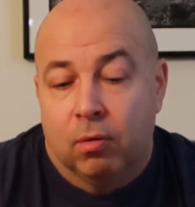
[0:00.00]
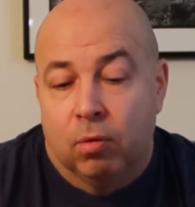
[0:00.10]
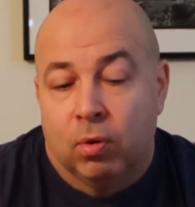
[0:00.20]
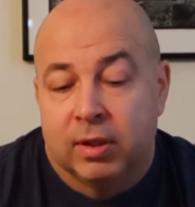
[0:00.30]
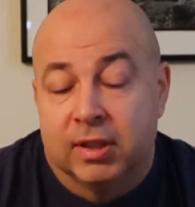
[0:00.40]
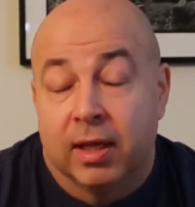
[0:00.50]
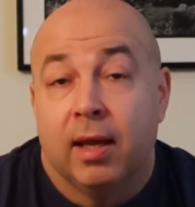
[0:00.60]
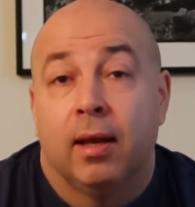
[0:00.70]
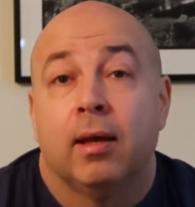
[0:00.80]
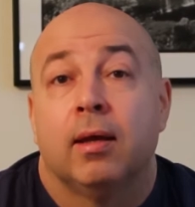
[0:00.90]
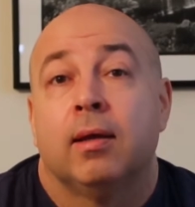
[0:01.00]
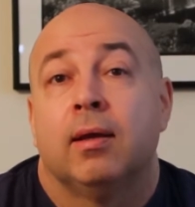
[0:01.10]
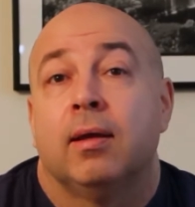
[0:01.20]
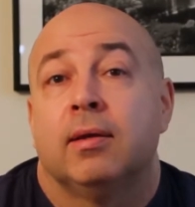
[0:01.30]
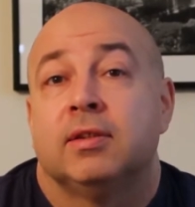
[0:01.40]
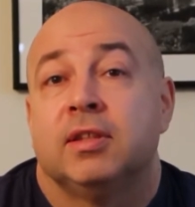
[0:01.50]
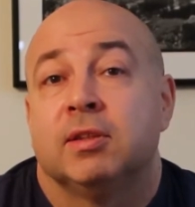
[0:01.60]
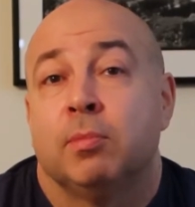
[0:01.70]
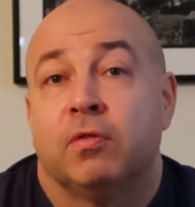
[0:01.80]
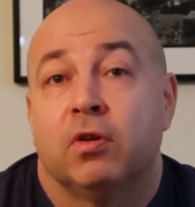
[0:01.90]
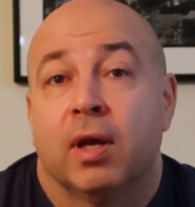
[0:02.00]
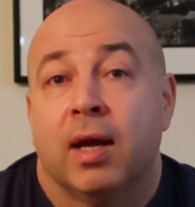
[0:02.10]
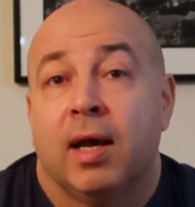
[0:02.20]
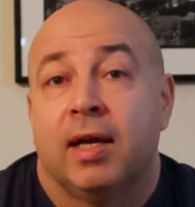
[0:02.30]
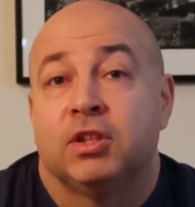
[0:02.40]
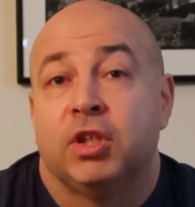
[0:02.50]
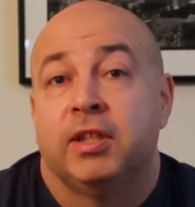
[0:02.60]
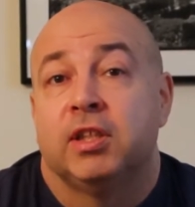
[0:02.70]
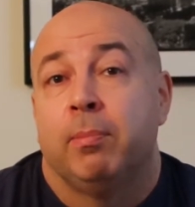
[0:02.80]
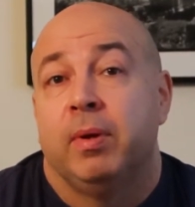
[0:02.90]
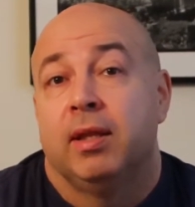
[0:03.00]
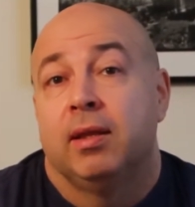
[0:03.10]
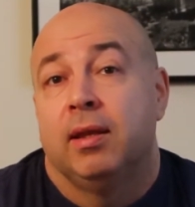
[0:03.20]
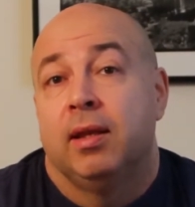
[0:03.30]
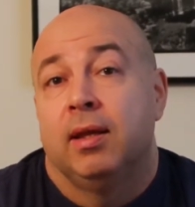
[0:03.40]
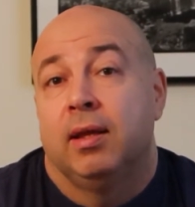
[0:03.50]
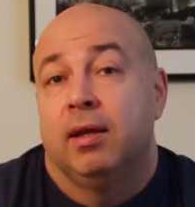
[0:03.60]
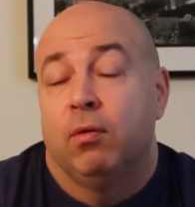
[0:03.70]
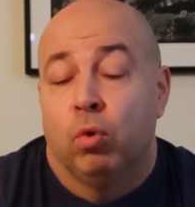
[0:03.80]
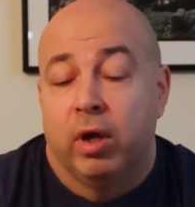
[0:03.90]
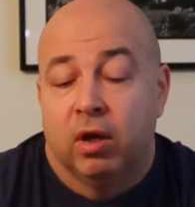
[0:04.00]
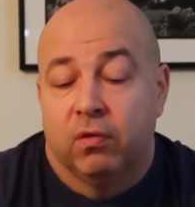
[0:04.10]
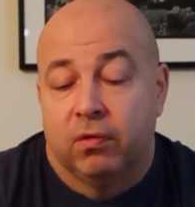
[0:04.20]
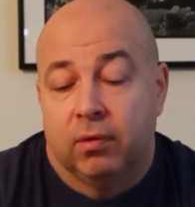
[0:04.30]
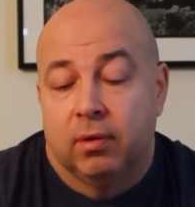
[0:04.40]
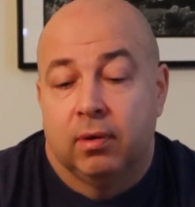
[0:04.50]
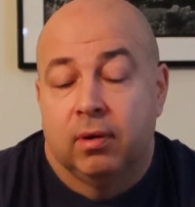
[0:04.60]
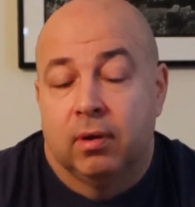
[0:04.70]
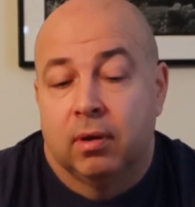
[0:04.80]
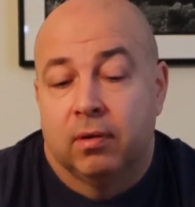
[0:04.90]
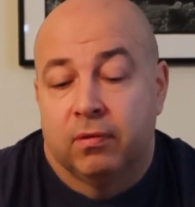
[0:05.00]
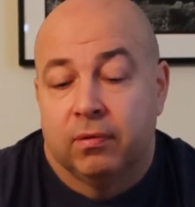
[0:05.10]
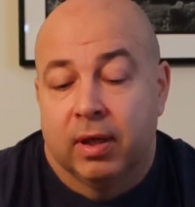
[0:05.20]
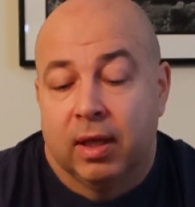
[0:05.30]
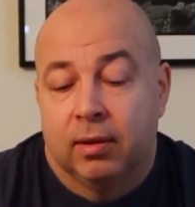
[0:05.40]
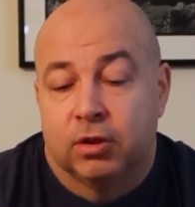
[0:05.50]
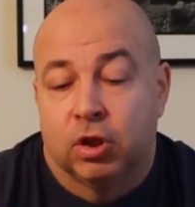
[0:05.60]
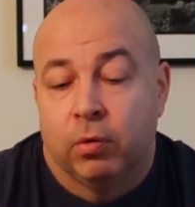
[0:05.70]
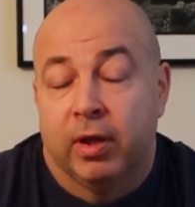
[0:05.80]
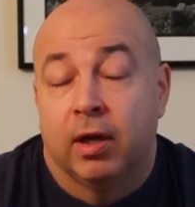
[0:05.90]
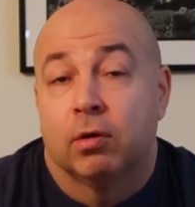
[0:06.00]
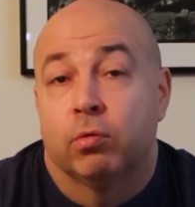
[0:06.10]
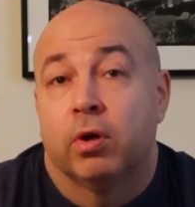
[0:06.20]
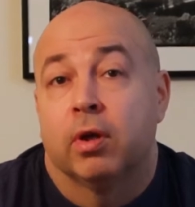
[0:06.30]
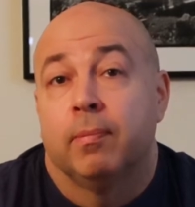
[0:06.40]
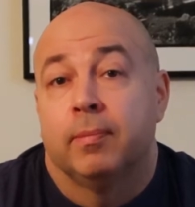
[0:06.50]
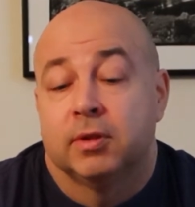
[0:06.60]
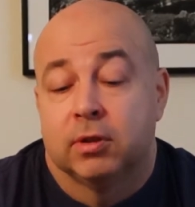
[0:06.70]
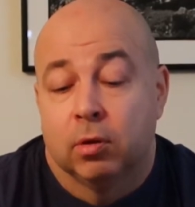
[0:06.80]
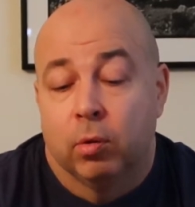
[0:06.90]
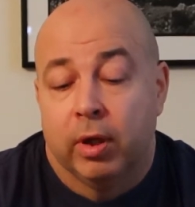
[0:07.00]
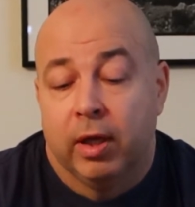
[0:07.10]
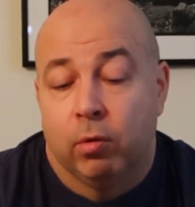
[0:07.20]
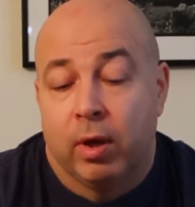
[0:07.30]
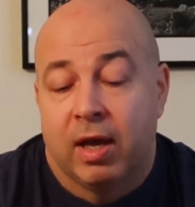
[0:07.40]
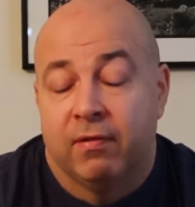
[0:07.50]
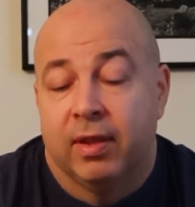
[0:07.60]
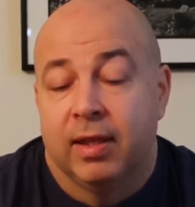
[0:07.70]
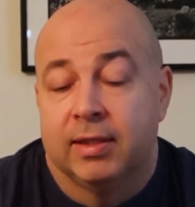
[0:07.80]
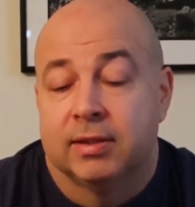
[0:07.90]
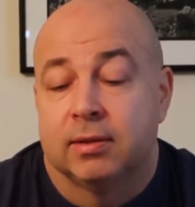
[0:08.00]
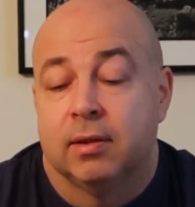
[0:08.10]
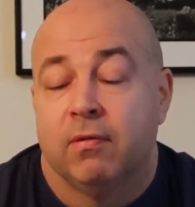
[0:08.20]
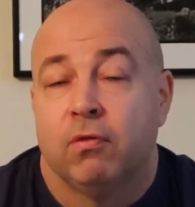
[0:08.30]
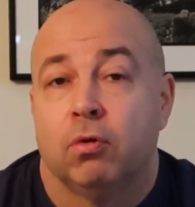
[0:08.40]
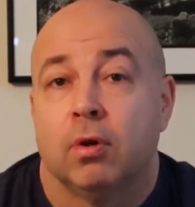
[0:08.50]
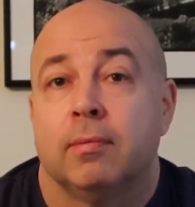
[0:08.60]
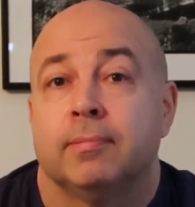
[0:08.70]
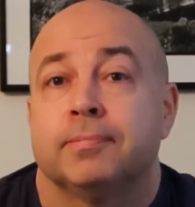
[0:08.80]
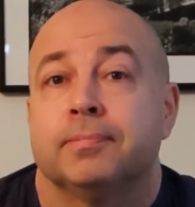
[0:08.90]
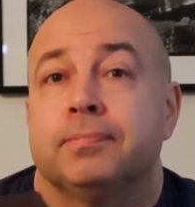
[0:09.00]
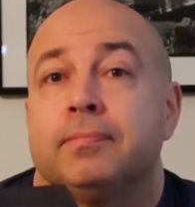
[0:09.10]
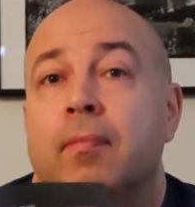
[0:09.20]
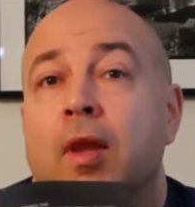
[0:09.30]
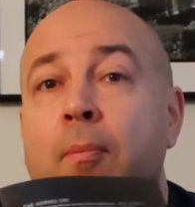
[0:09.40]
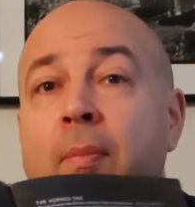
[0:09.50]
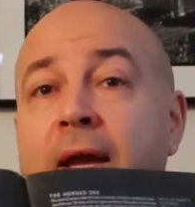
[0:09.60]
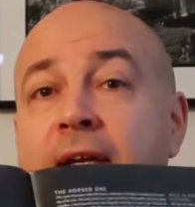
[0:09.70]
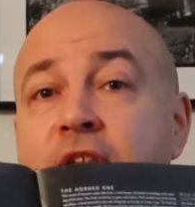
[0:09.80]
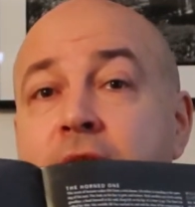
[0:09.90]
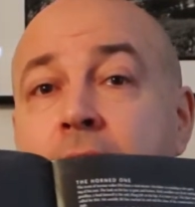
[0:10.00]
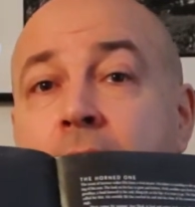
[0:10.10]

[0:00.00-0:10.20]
Once again, SIXMOREVODKA has changed a bit the way of showing the artwork. So here we have these full page